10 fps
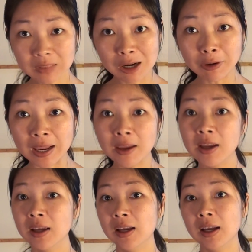okay,
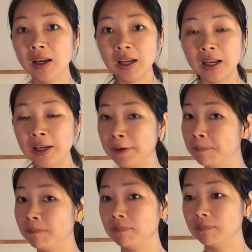um,
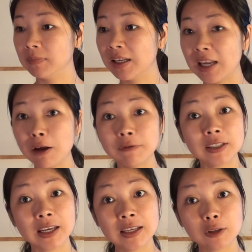take care of
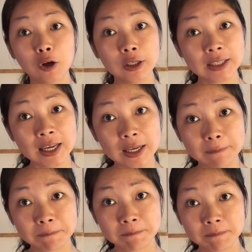the kids all the day.
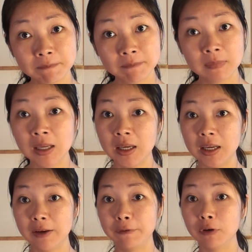
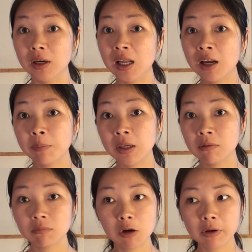If you love me,
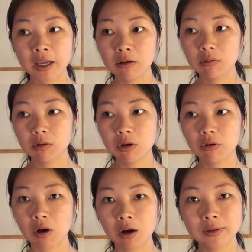okay,
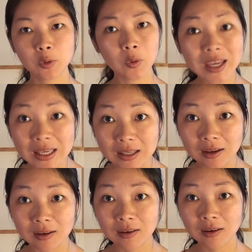cook all the week.
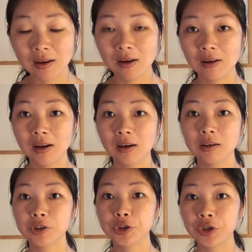
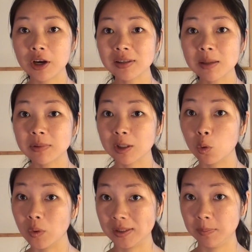Share
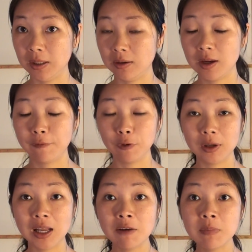something with me. If you
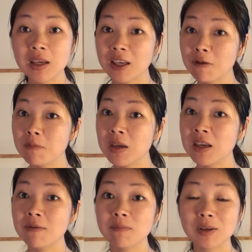love me, give
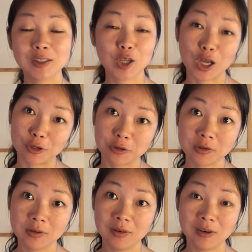me massage.
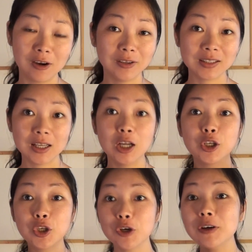All this,
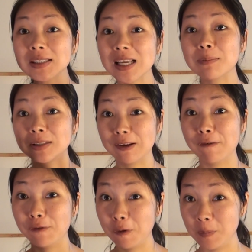do something
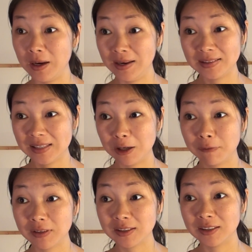for me instead
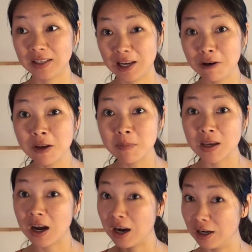of just telling
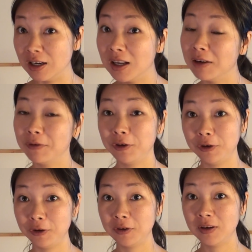me I love
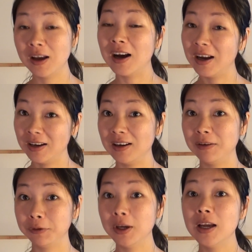you. I
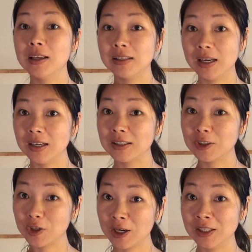love you. That is
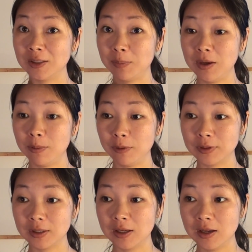the Chinese
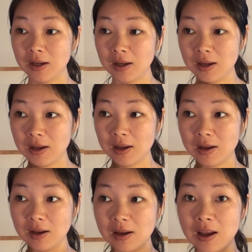people's
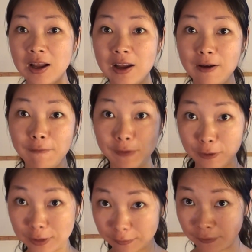uh,
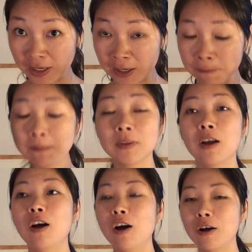philosophy.
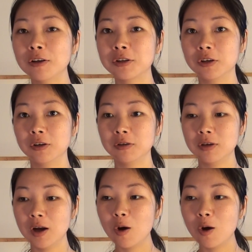Also,